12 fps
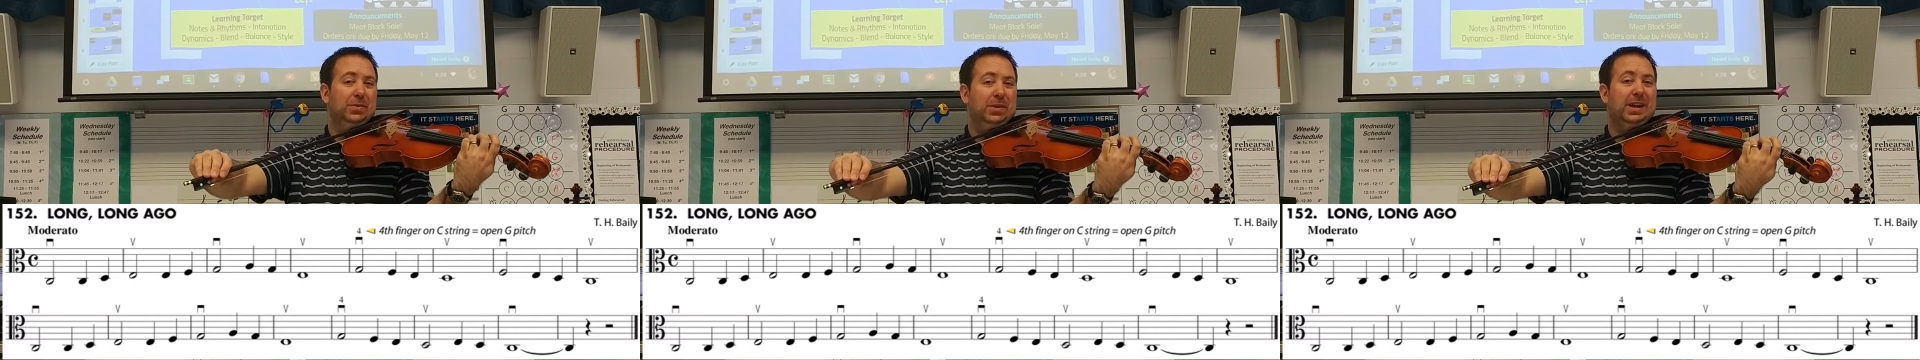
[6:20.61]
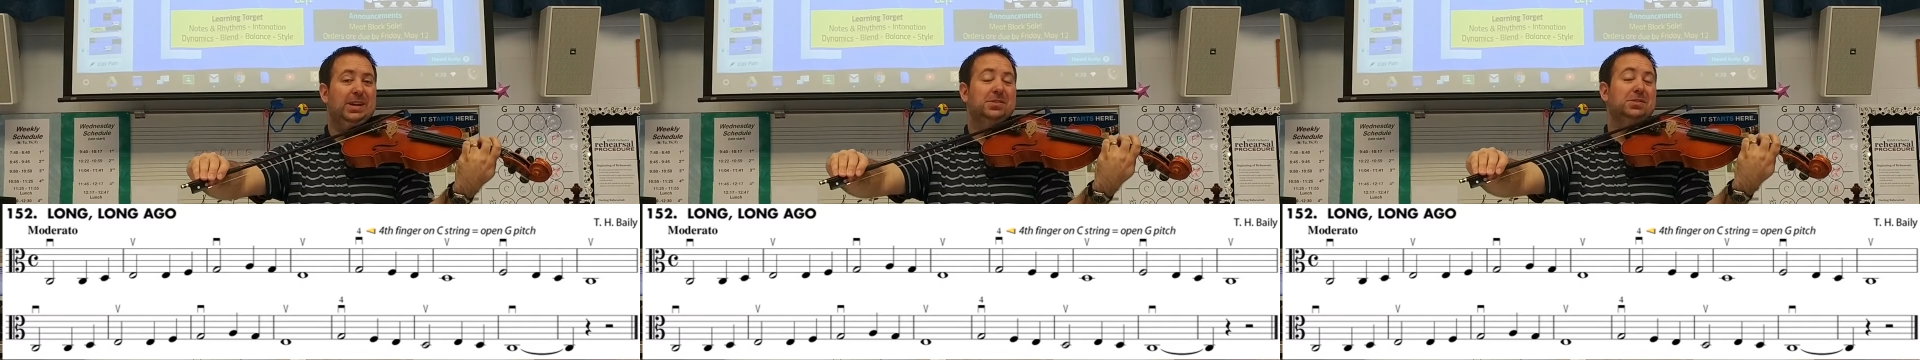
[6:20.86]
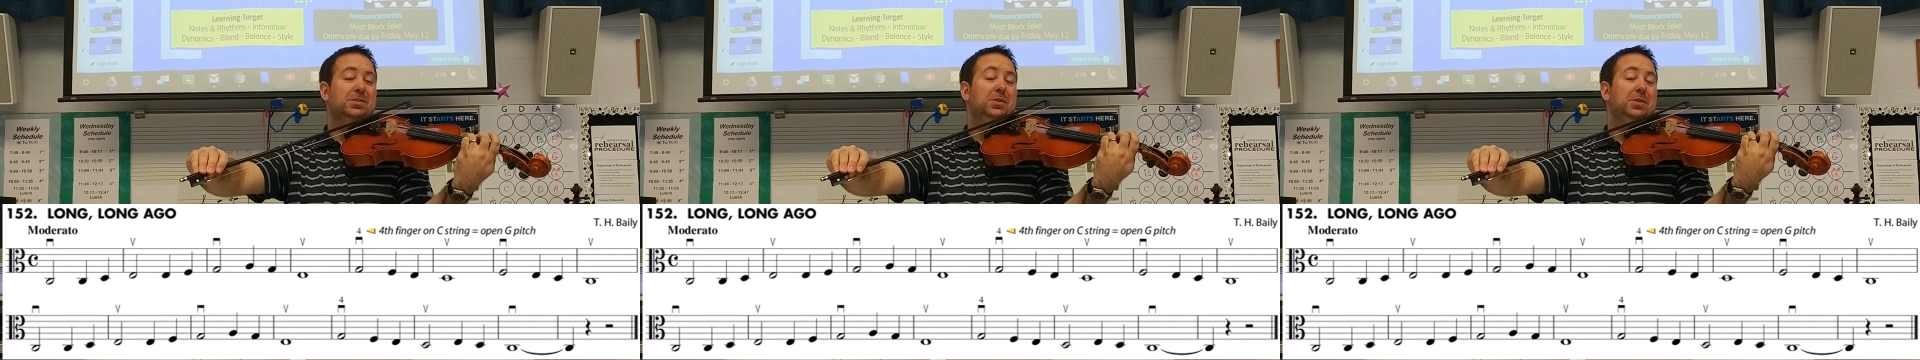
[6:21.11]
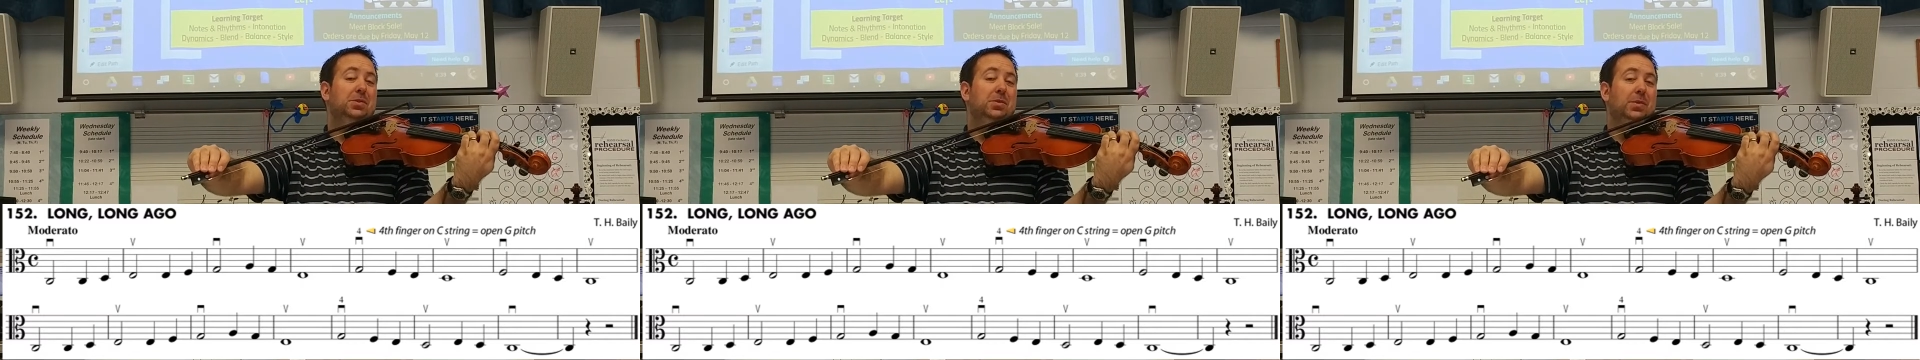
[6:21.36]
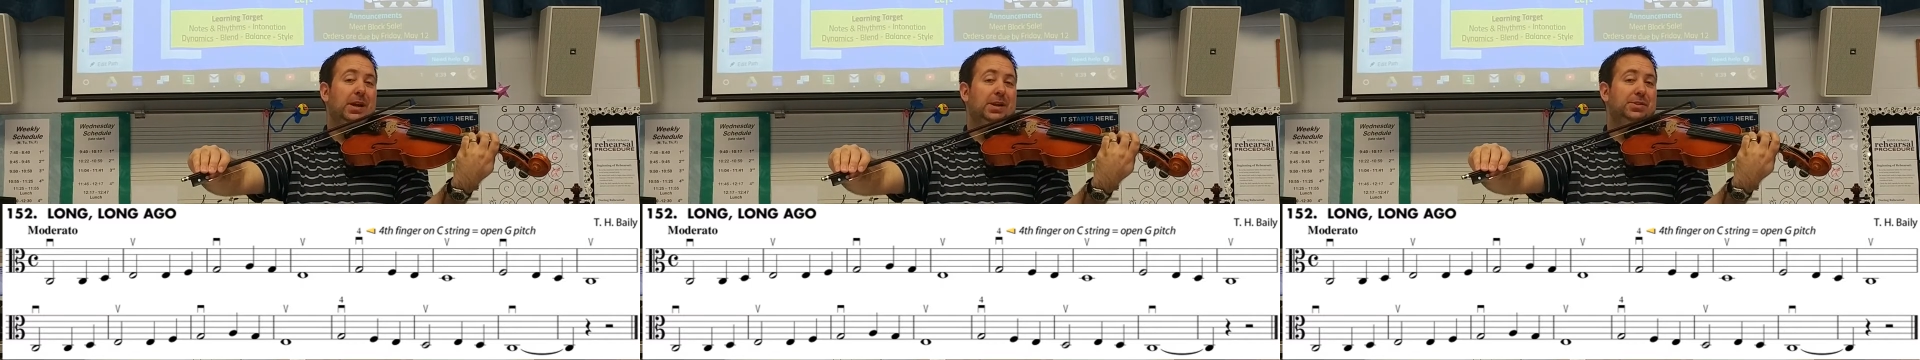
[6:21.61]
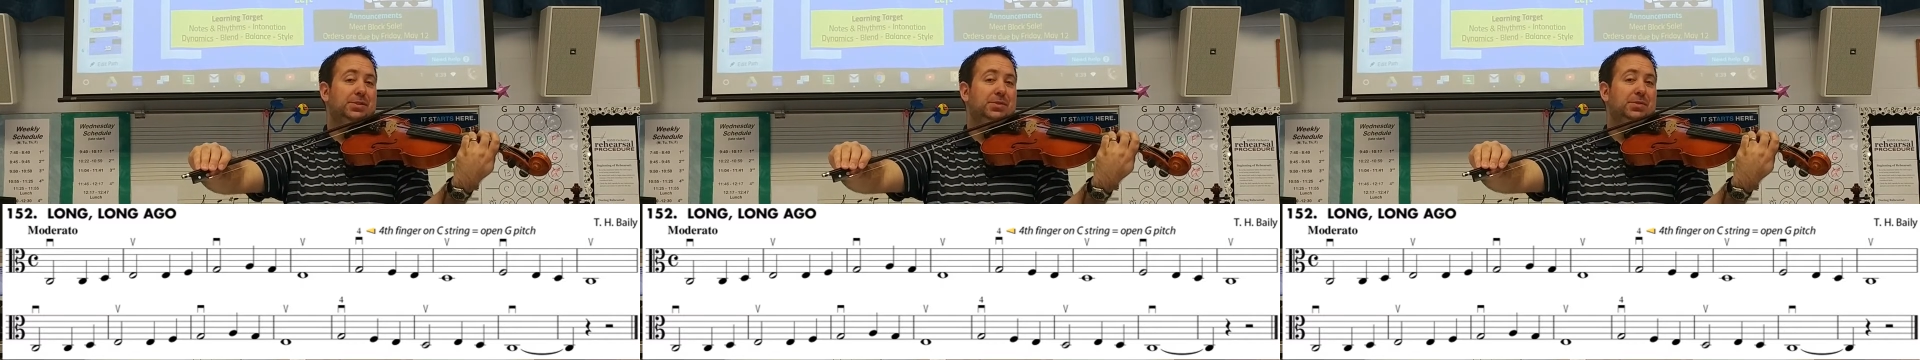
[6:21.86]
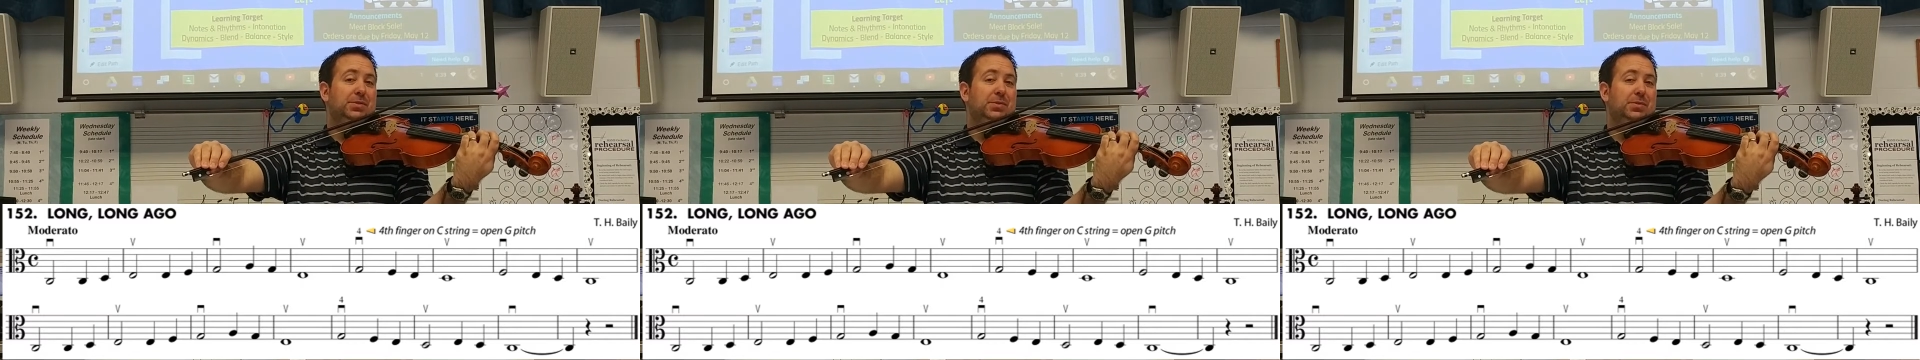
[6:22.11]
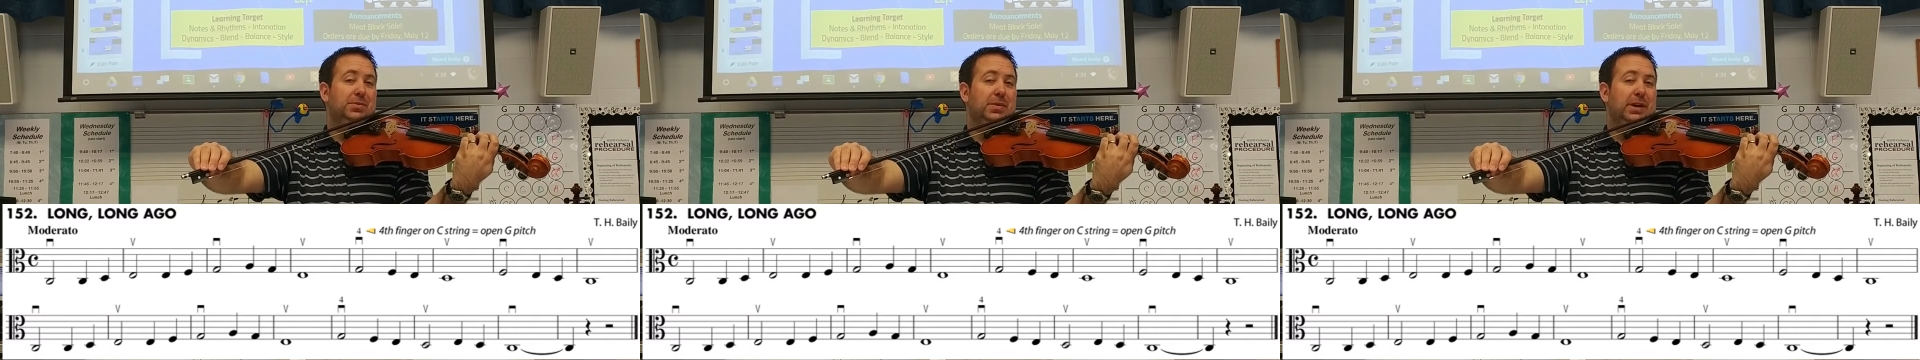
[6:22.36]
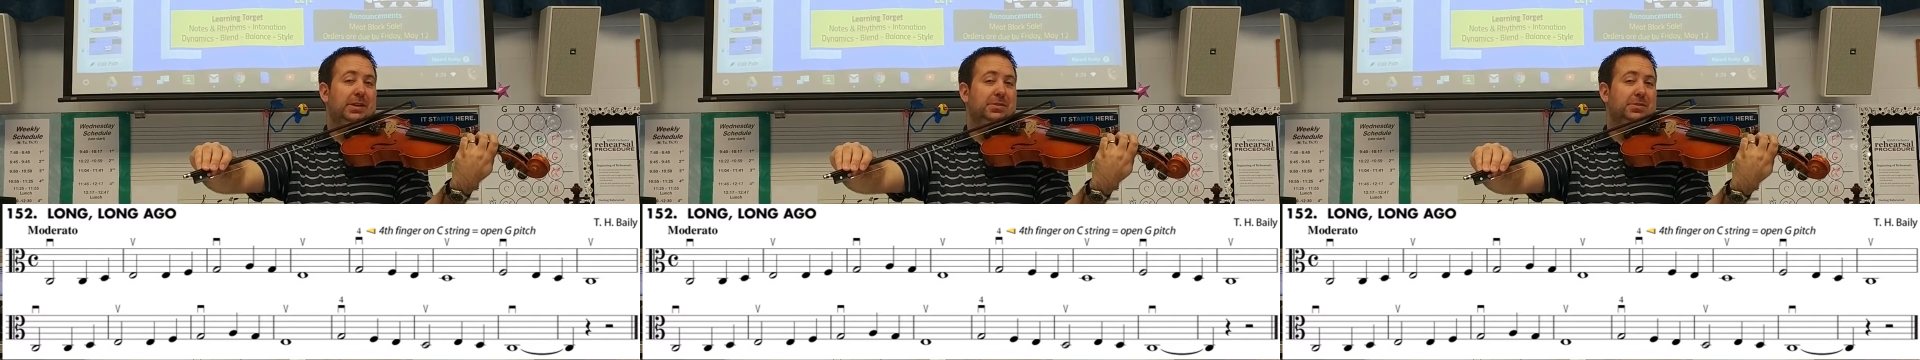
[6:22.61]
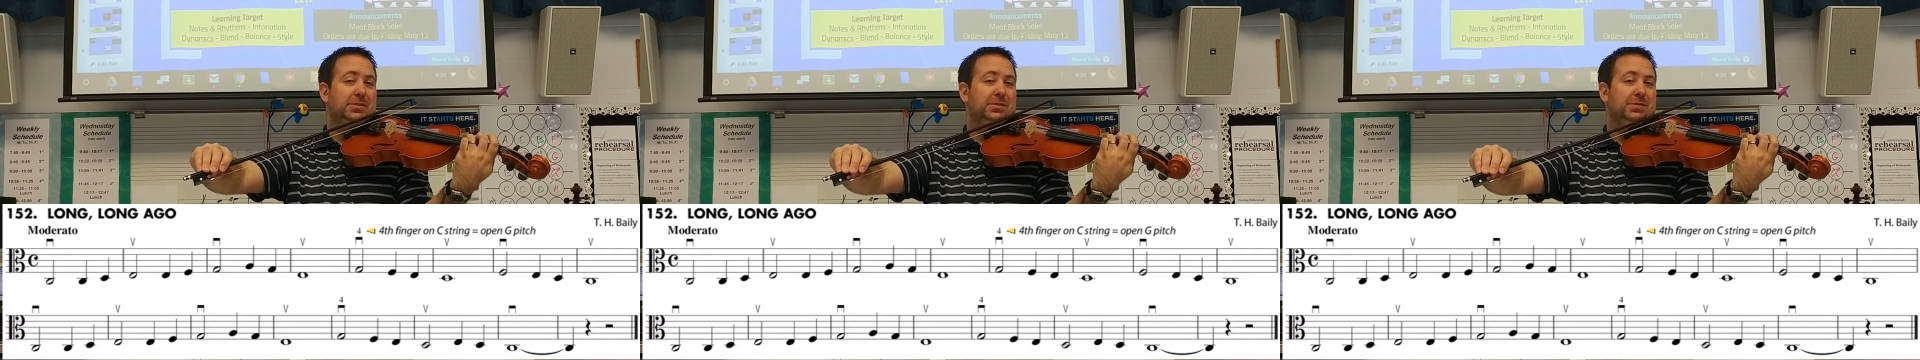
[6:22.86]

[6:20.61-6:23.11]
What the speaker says: Rest, rest, rest.